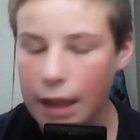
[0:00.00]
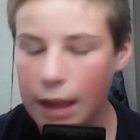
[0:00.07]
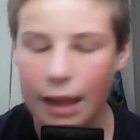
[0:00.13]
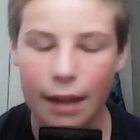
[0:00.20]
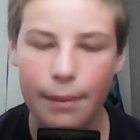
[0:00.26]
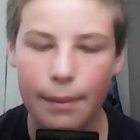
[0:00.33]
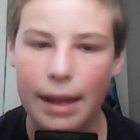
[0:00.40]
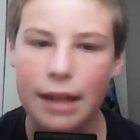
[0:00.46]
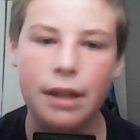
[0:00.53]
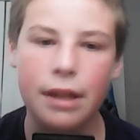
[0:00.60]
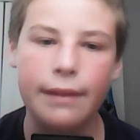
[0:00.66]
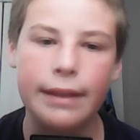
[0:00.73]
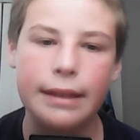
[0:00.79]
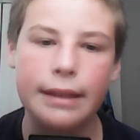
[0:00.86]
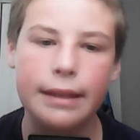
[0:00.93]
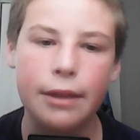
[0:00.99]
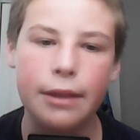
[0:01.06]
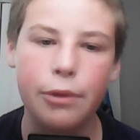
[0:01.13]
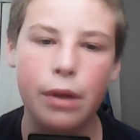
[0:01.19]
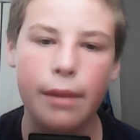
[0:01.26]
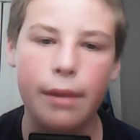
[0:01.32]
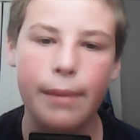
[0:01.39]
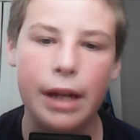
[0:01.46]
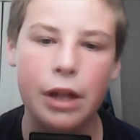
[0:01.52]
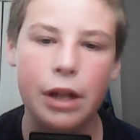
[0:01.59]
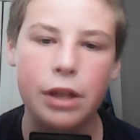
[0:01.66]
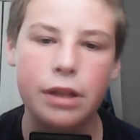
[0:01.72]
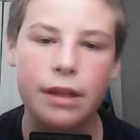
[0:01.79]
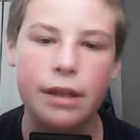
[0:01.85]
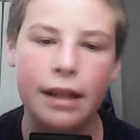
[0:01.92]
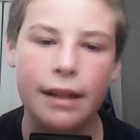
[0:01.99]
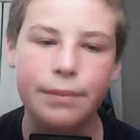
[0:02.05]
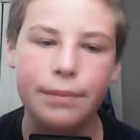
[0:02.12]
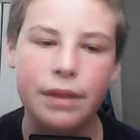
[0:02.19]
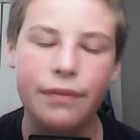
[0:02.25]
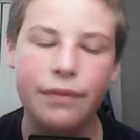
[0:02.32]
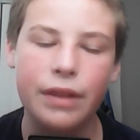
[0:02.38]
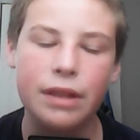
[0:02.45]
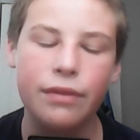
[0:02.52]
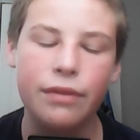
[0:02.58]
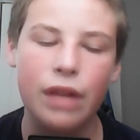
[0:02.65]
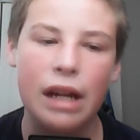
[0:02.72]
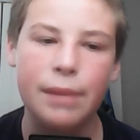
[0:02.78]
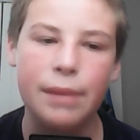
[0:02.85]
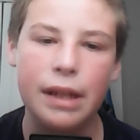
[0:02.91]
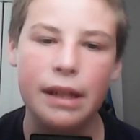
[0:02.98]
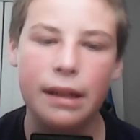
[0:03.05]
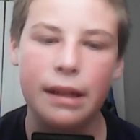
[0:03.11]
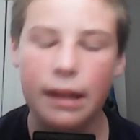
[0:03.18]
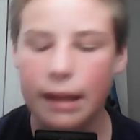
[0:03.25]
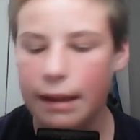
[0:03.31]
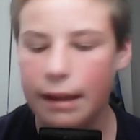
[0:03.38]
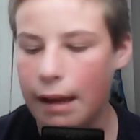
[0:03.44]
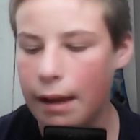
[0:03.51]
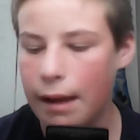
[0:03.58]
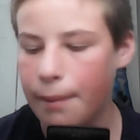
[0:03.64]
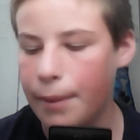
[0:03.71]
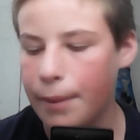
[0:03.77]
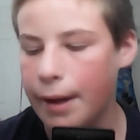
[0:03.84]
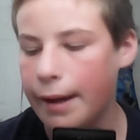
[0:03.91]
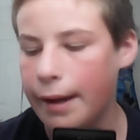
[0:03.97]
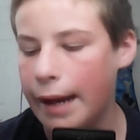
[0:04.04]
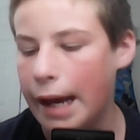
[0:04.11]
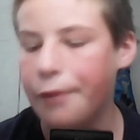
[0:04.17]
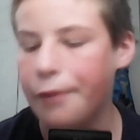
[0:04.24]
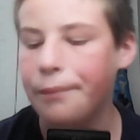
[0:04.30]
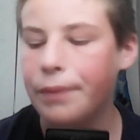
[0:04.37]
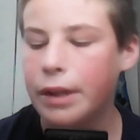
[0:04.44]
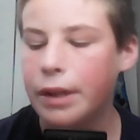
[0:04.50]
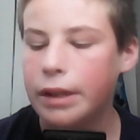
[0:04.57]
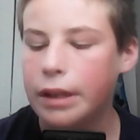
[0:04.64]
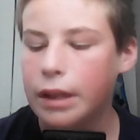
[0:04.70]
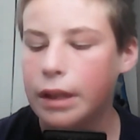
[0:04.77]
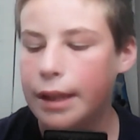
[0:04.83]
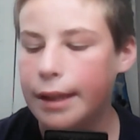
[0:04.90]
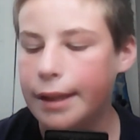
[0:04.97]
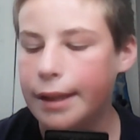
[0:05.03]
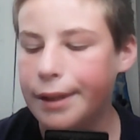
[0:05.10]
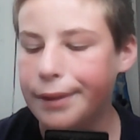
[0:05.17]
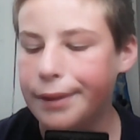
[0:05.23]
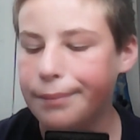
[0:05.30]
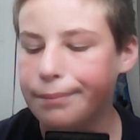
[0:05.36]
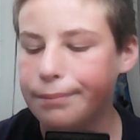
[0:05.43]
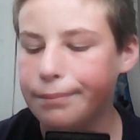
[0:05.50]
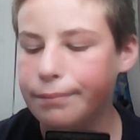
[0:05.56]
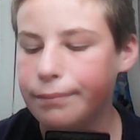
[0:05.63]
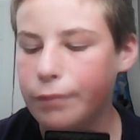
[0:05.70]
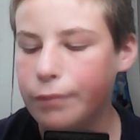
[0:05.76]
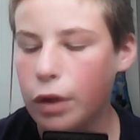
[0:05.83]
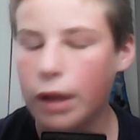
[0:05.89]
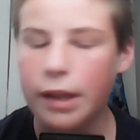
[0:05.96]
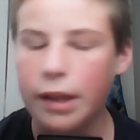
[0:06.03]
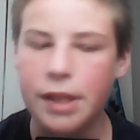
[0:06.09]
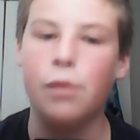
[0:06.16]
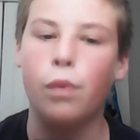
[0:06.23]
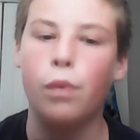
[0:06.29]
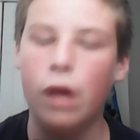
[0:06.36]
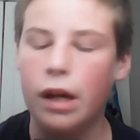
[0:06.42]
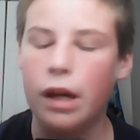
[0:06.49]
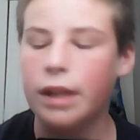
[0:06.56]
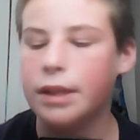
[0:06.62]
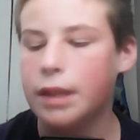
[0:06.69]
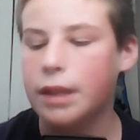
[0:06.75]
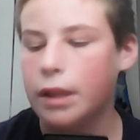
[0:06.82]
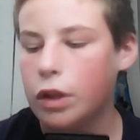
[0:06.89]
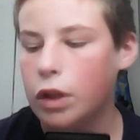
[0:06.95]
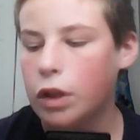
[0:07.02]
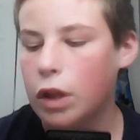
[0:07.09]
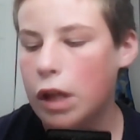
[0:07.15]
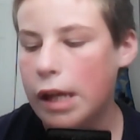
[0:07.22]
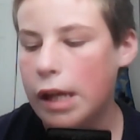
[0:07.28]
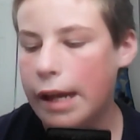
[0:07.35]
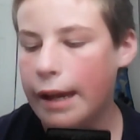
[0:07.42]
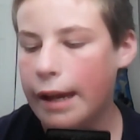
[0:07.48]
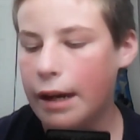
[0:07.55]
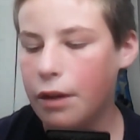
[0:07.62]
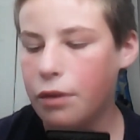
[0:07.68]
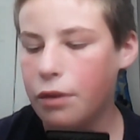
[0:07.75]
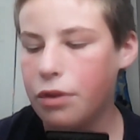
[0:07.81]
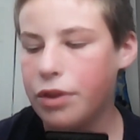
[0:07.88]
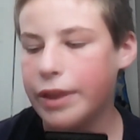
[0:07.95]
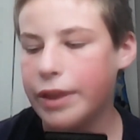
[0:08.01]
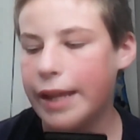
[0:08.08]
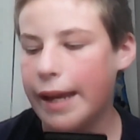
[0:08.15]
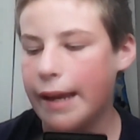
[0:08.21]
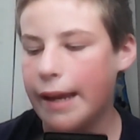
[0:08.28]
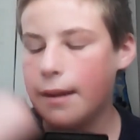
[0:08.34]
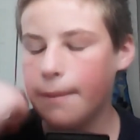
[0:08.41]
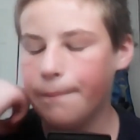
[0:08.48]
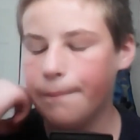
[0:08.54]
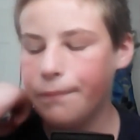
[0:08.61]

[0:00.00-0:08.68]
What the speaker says: Mack's obviously one of the better defensive linemen in the game right now. Or at least he was. And I don't think